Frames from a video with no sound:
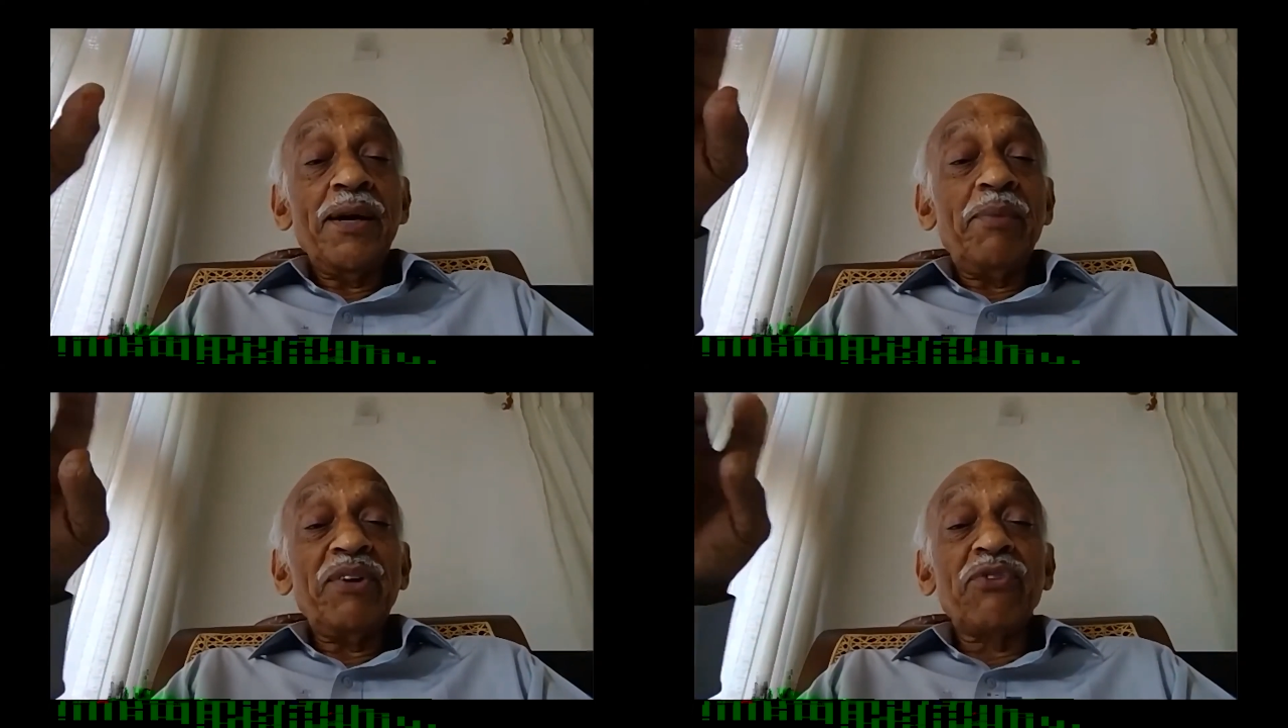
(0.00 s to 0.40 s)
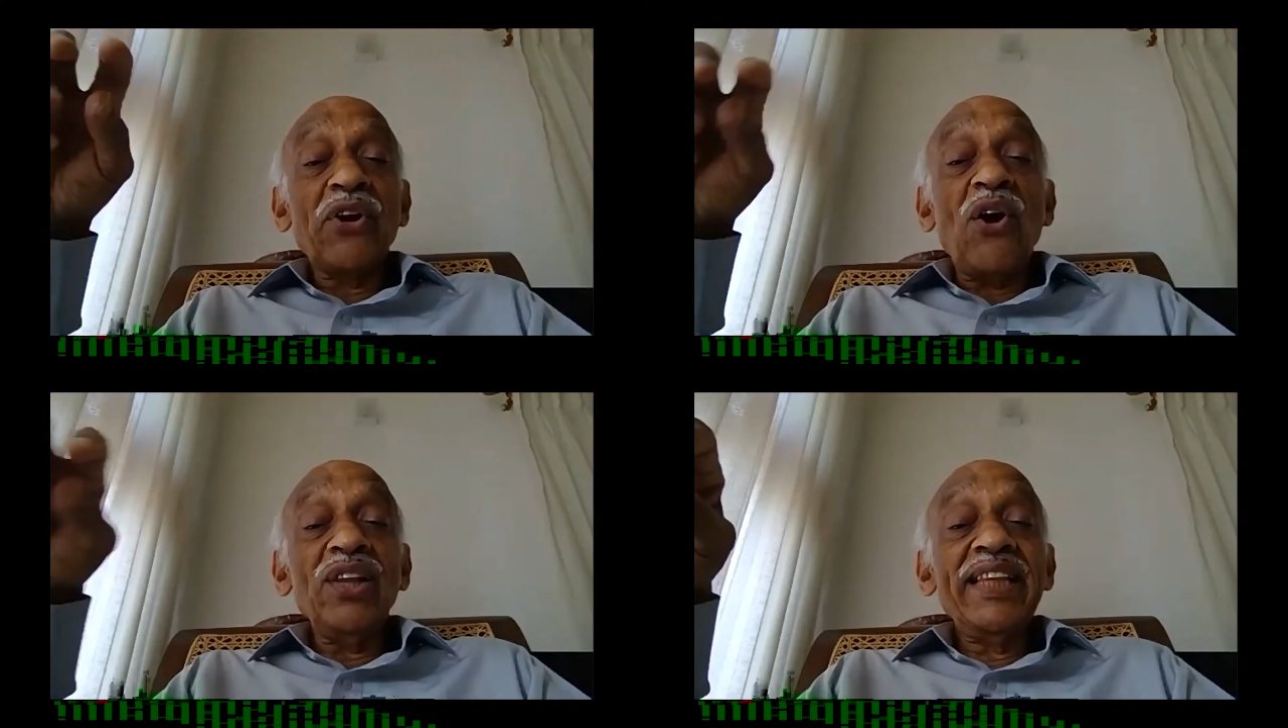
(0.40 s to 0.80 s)
But for
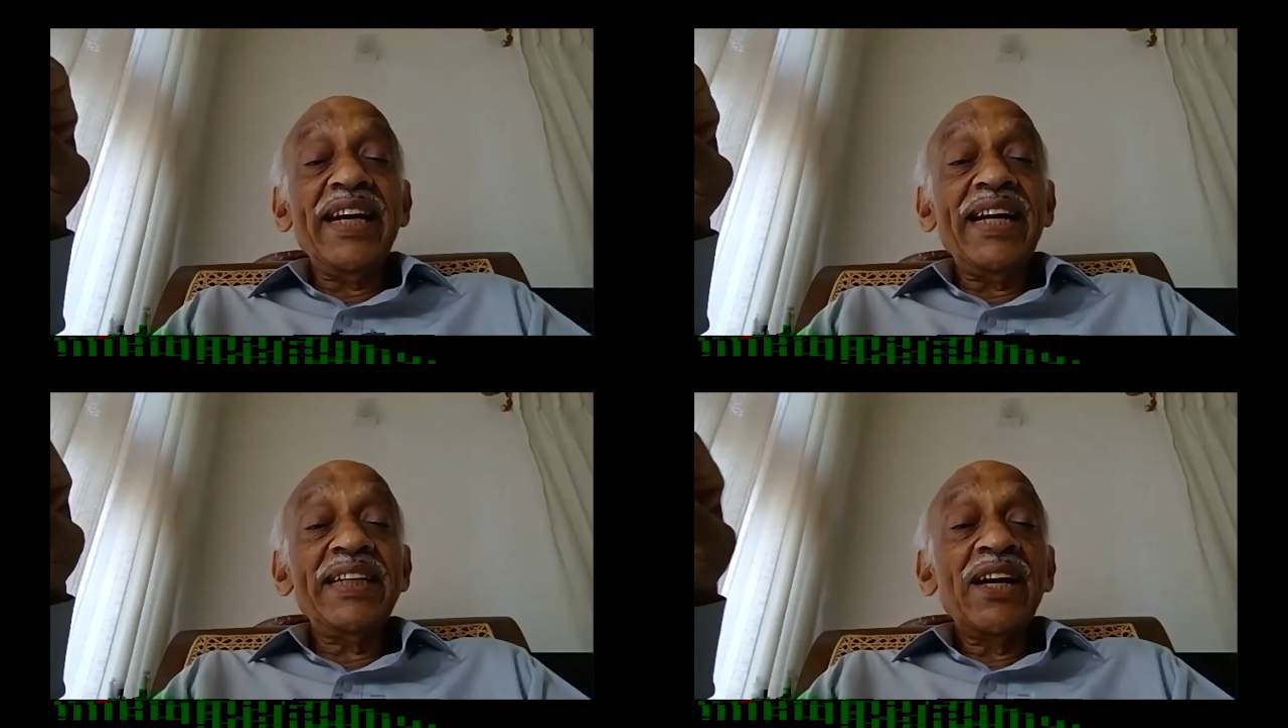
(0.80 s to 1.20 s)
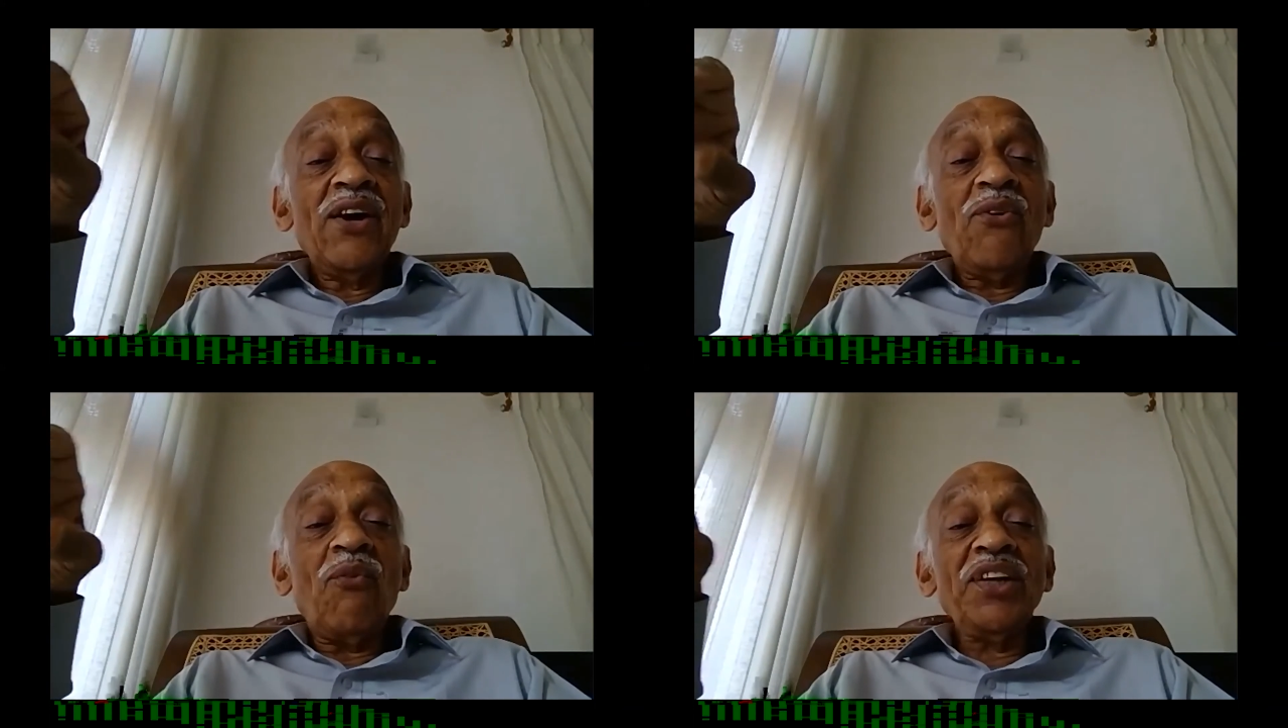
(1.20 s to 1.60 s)
all that,
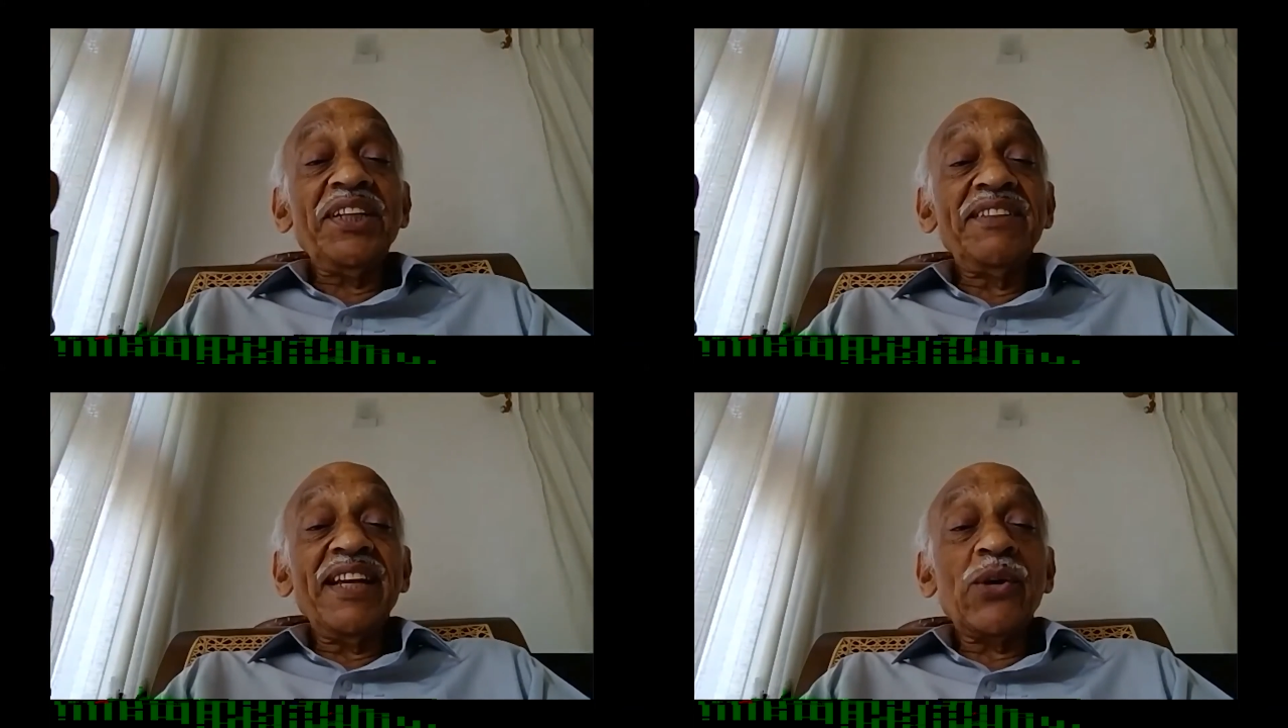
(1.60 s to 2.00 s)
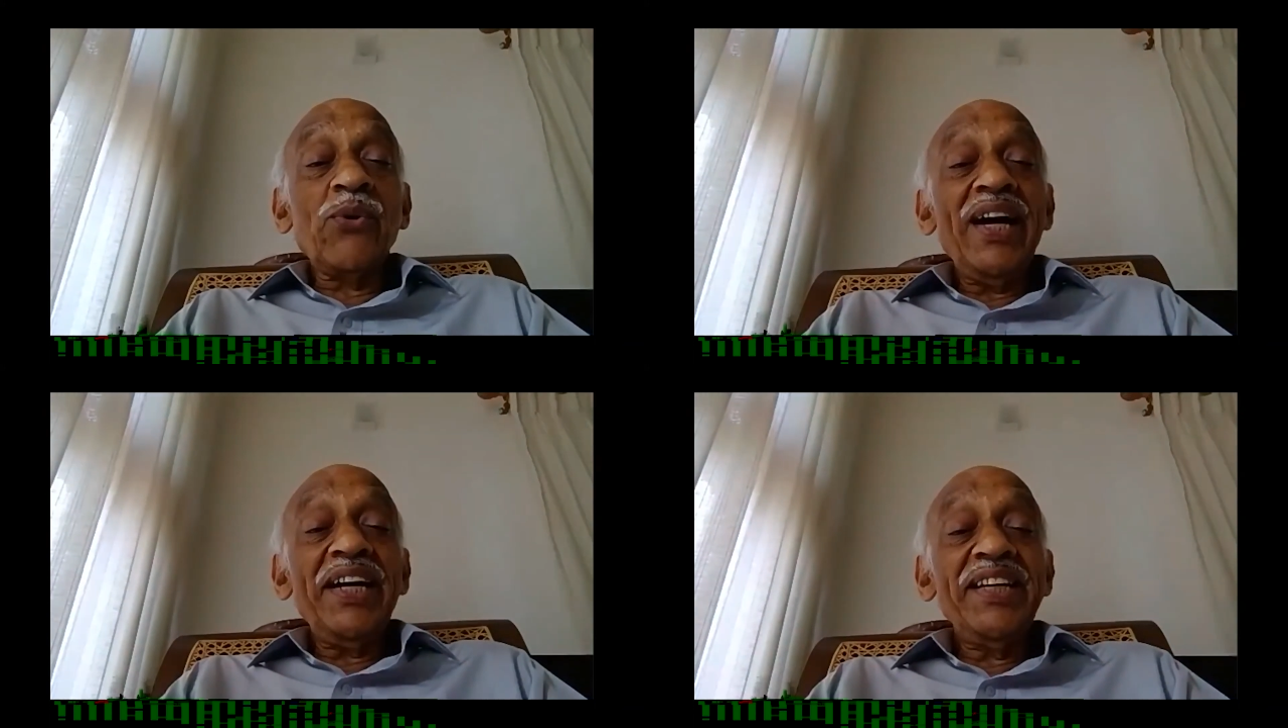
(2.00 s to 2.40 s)
what is
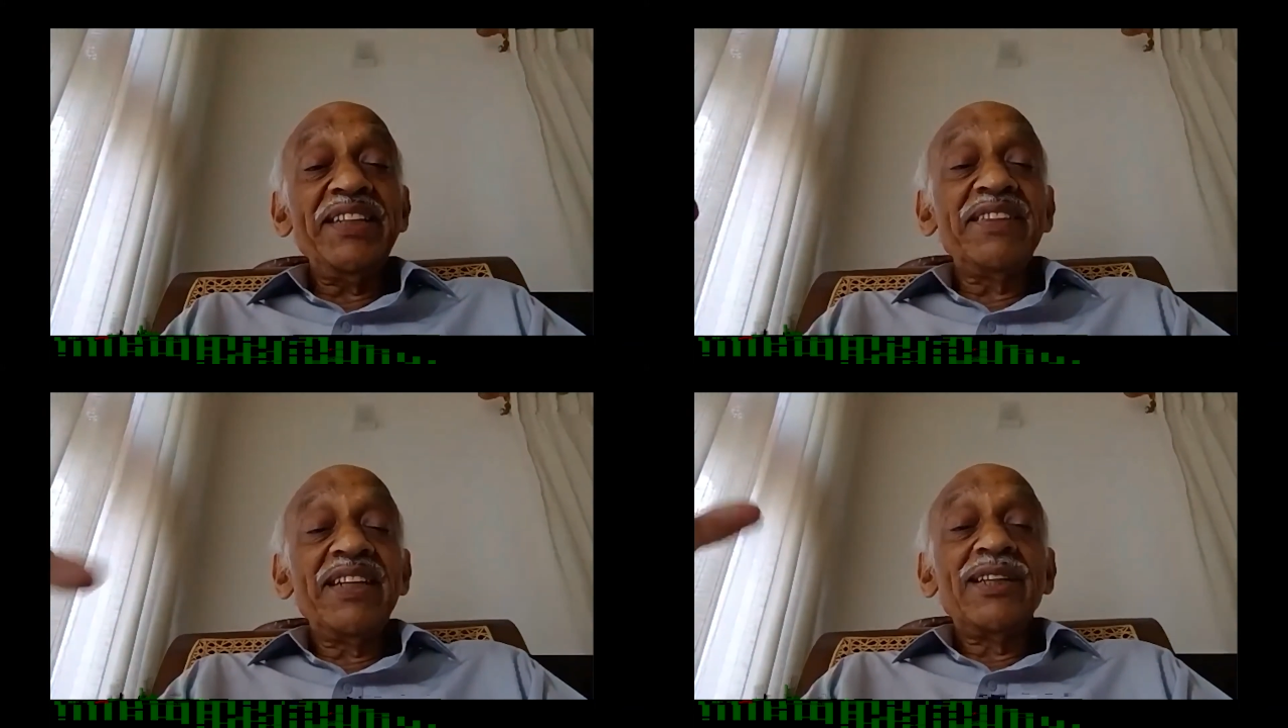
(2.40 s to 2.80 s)
required is